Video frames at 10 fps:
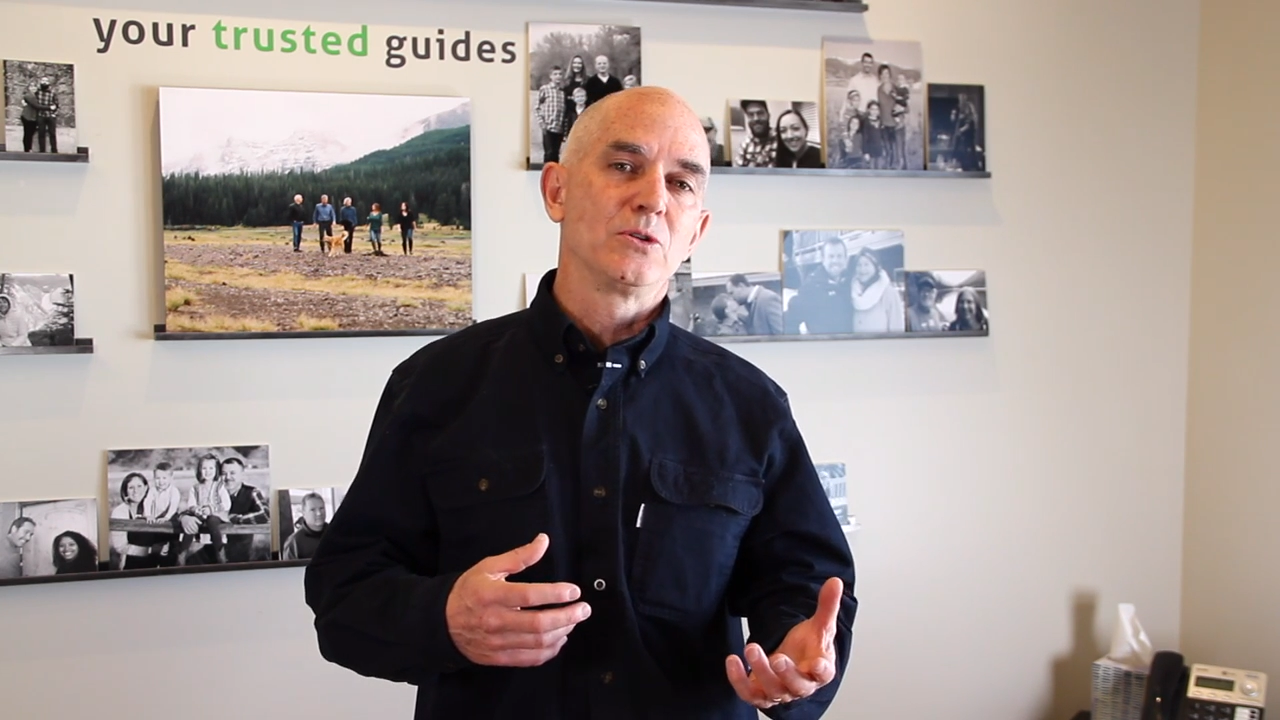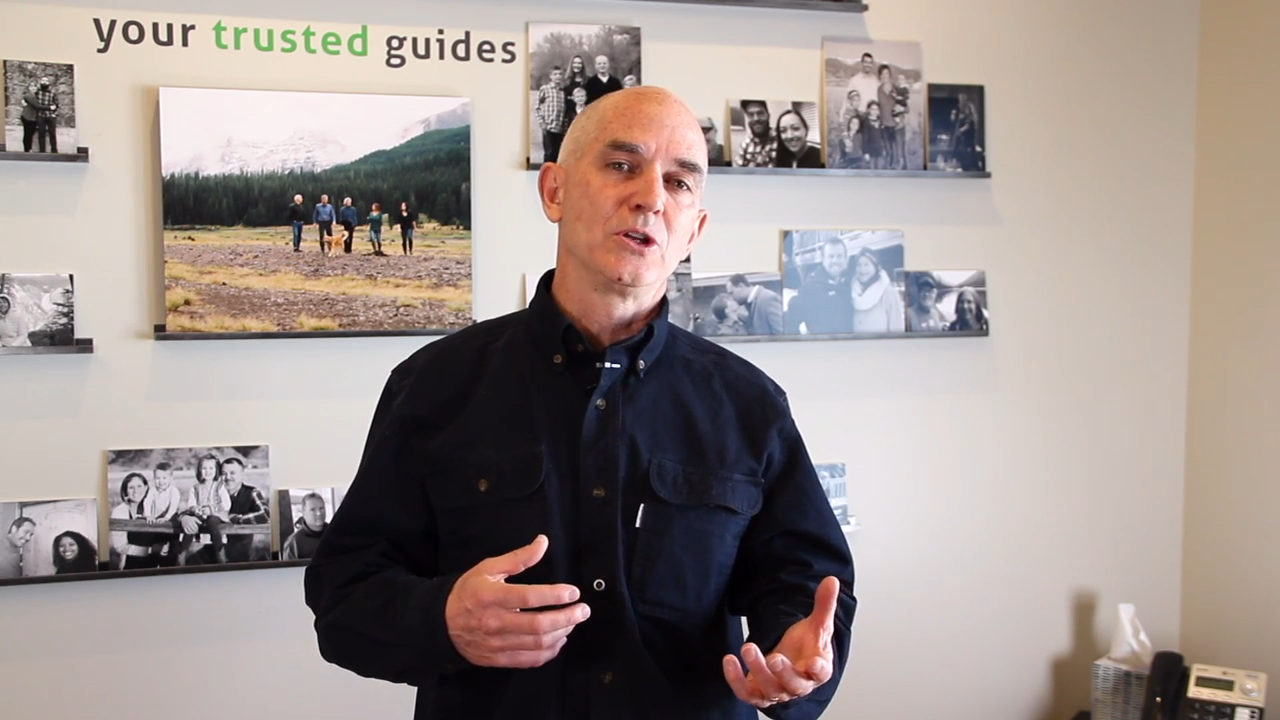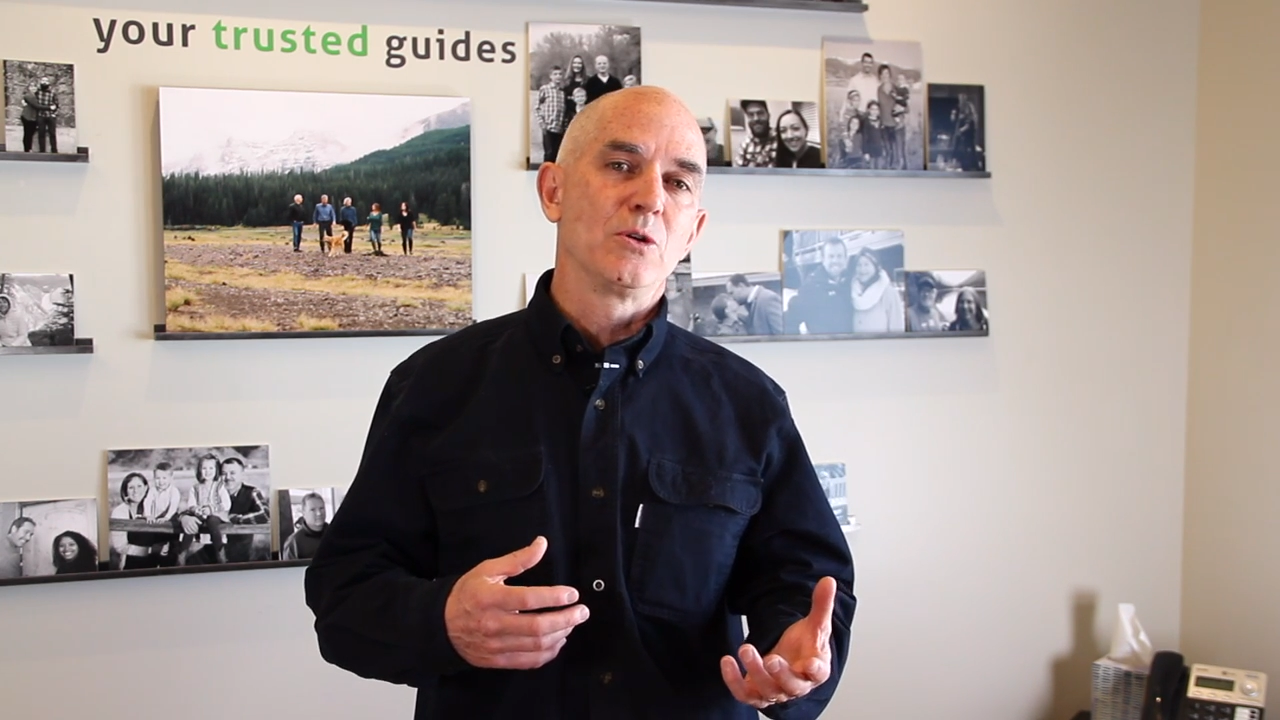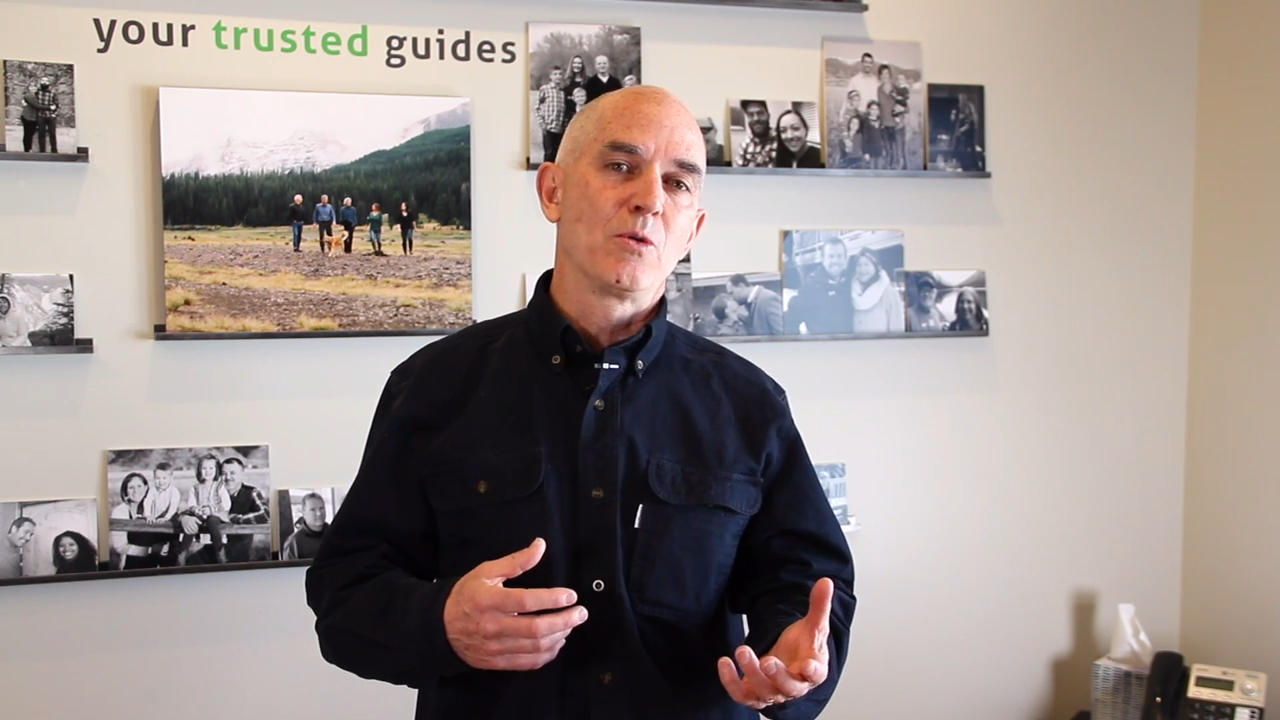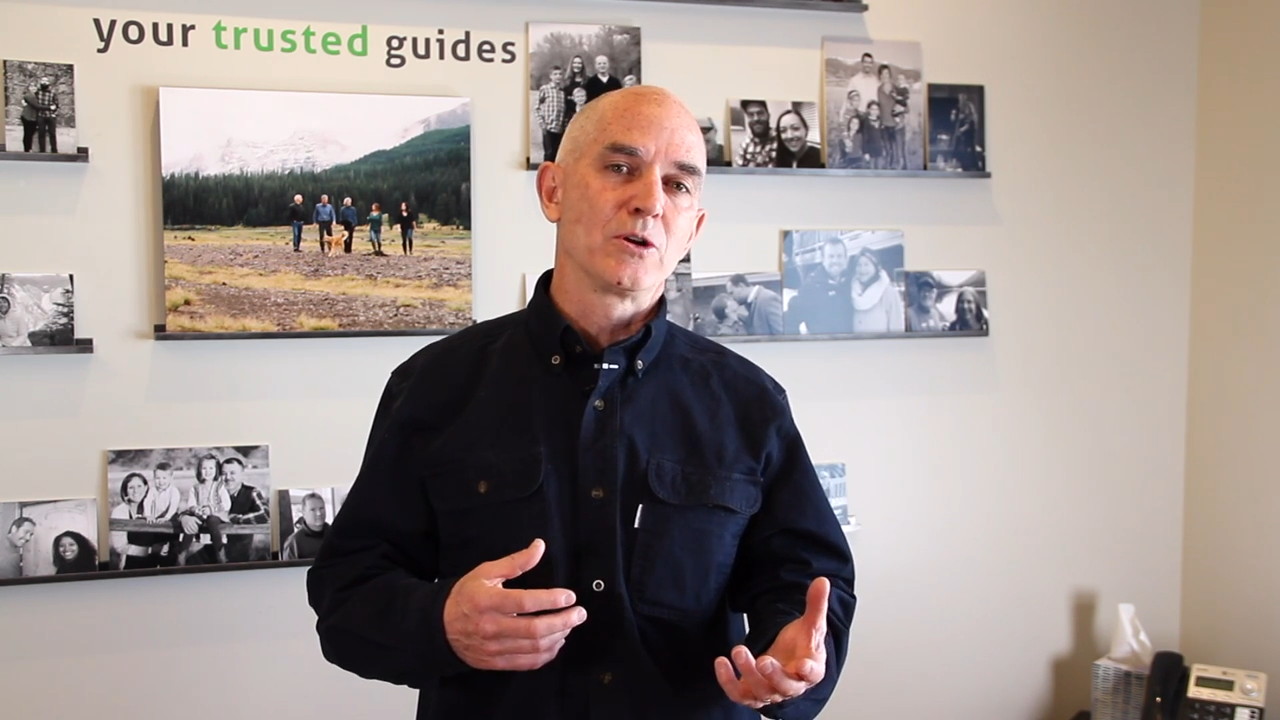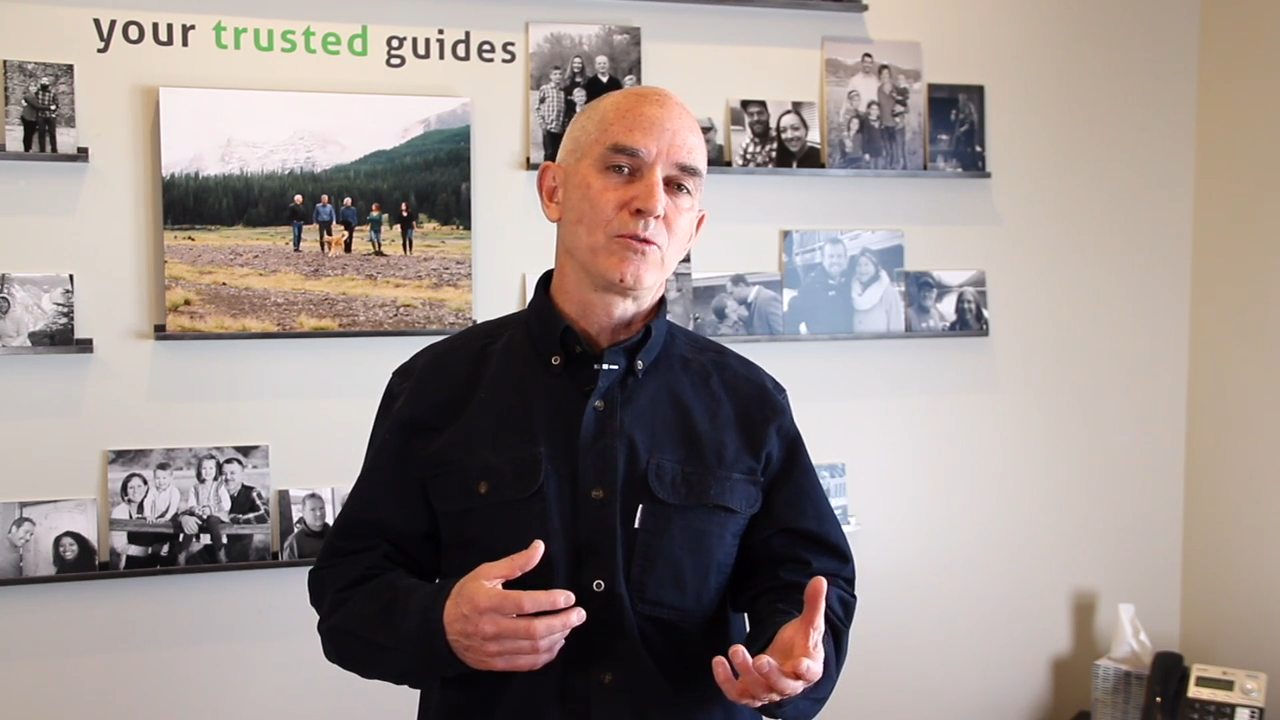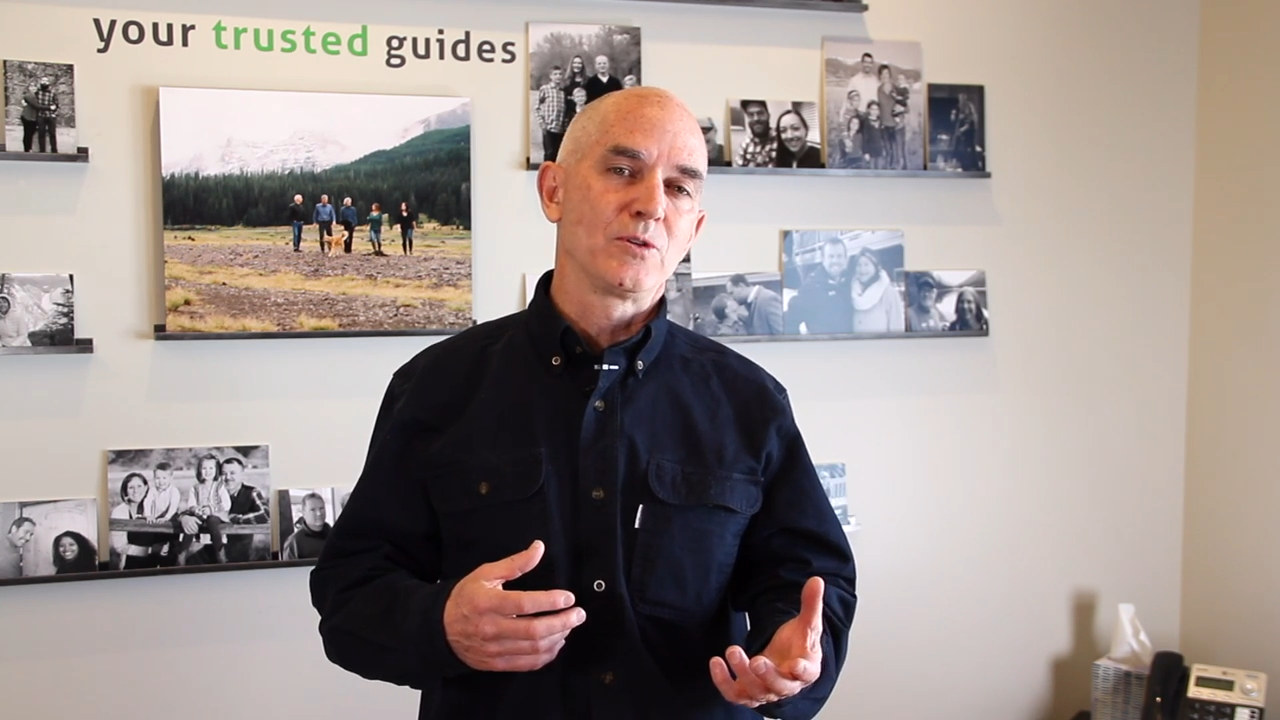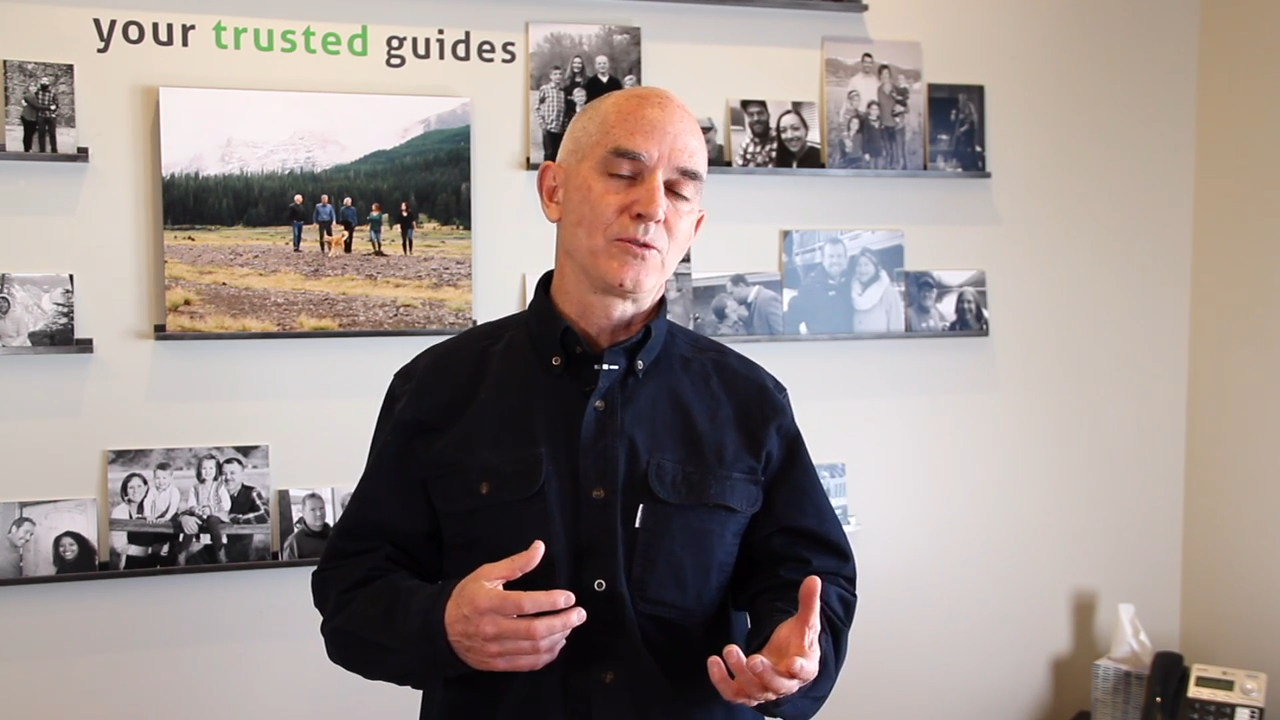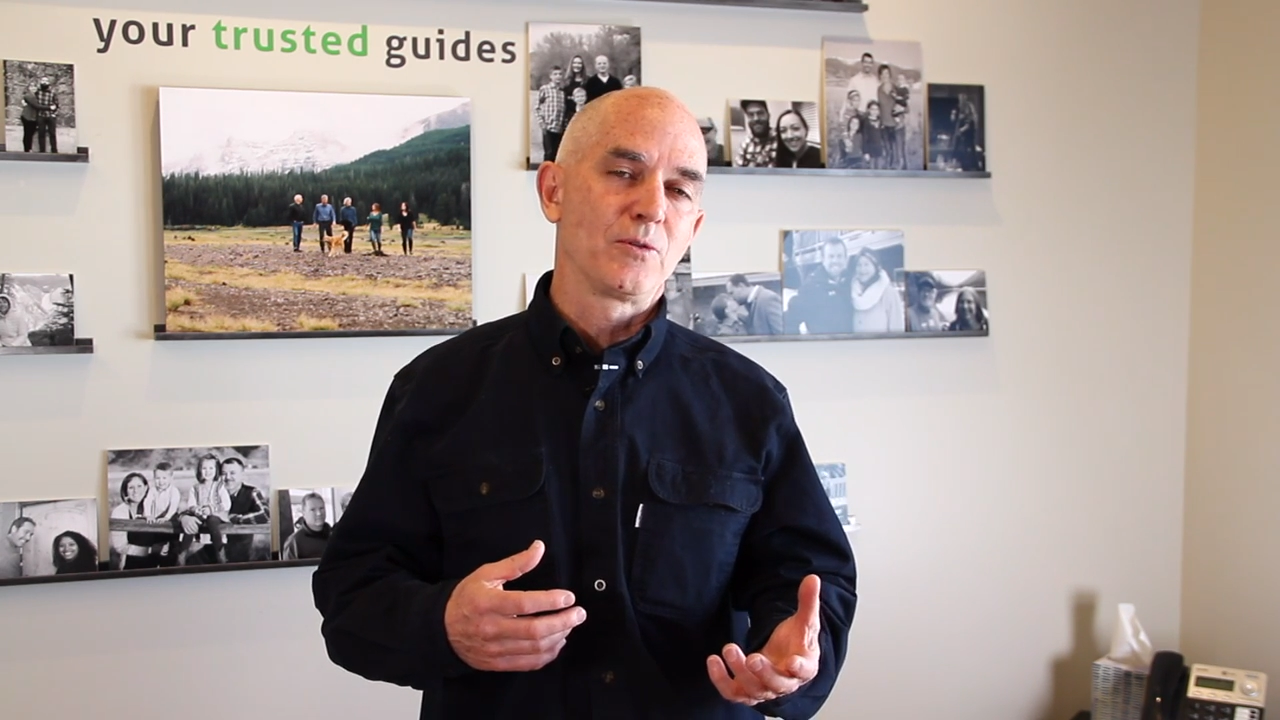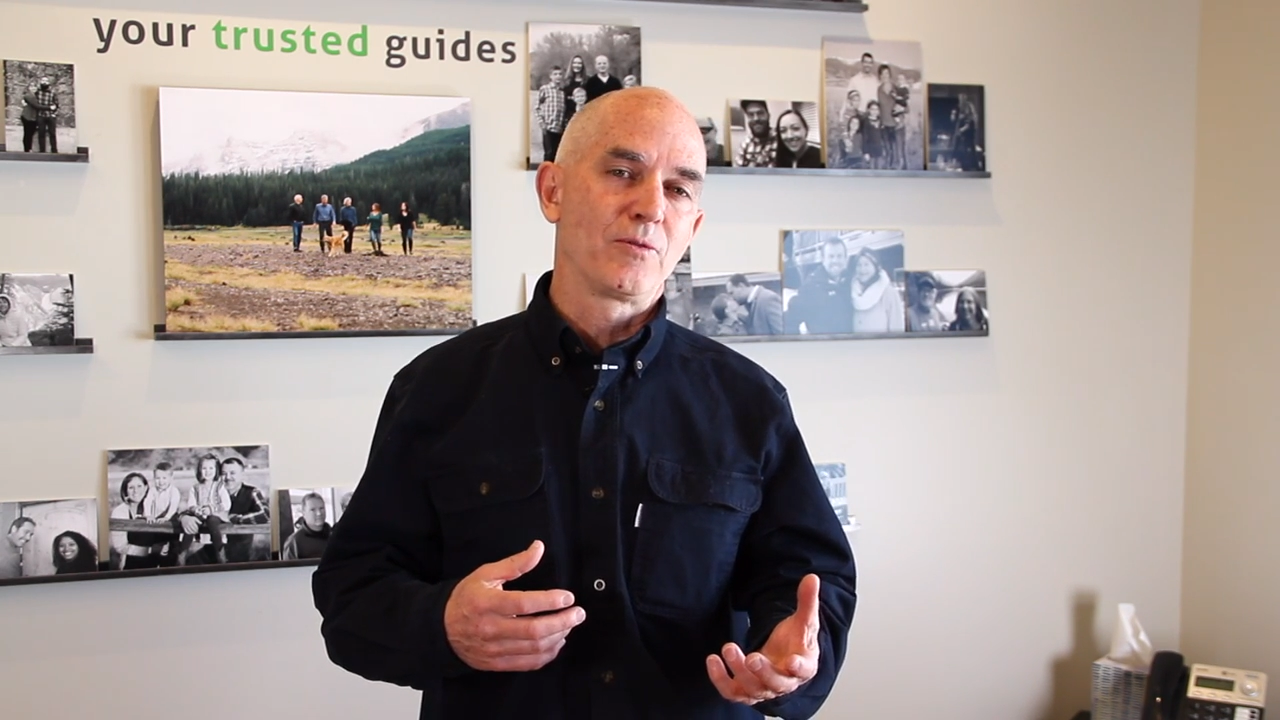need to wire
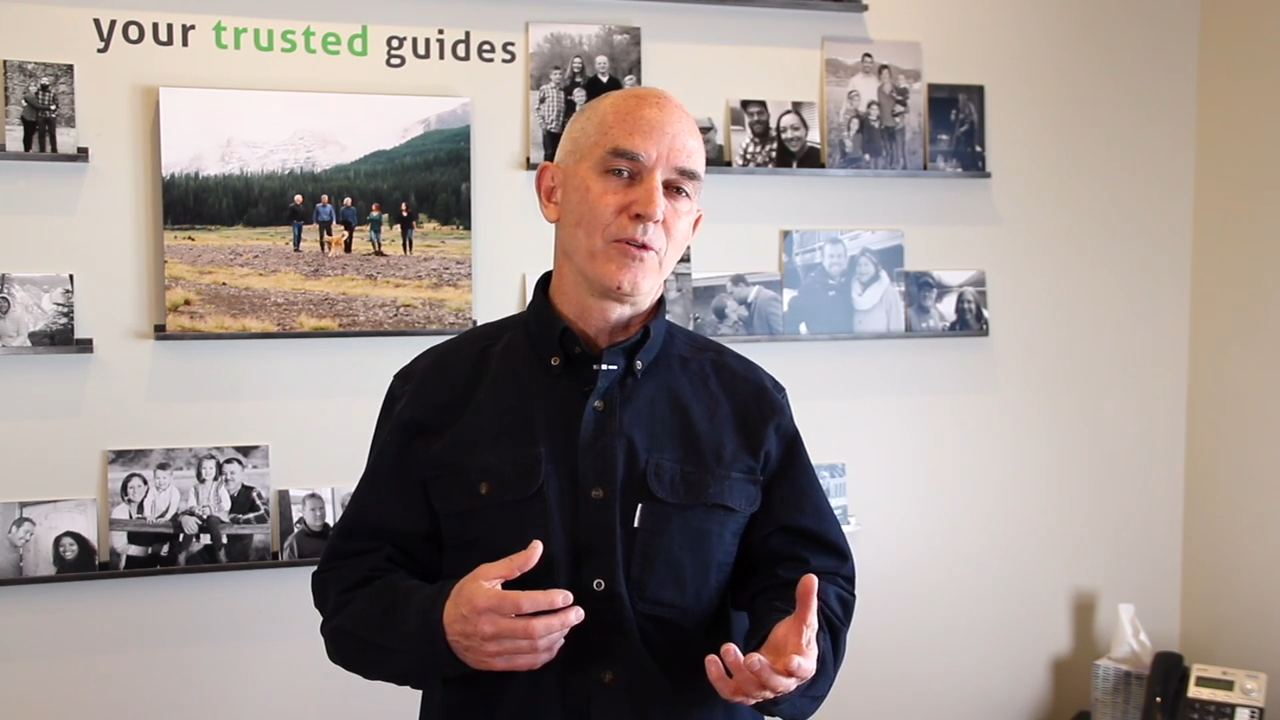transfer